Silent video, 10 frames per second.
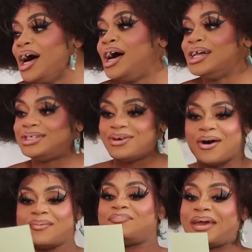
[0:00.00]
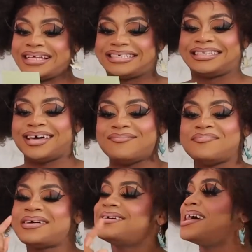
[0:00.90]
bitch.
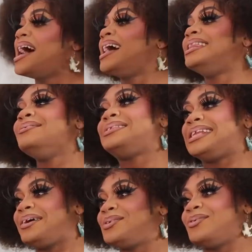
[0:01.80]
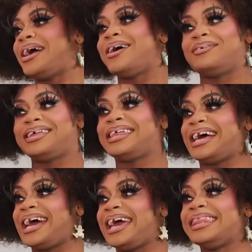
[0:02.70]
Them sleeves were
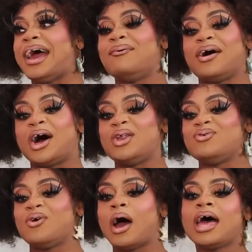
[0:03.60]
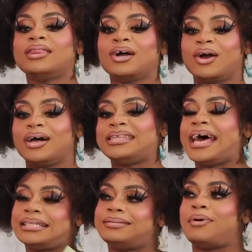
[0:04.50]
everything. They were the girls
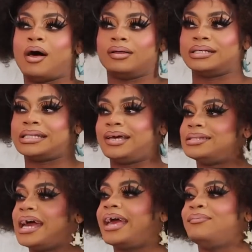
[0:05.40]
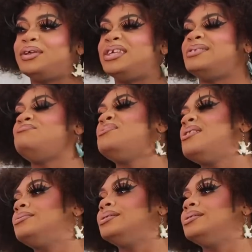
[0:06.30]
had smaller sleeves. They gave me these big.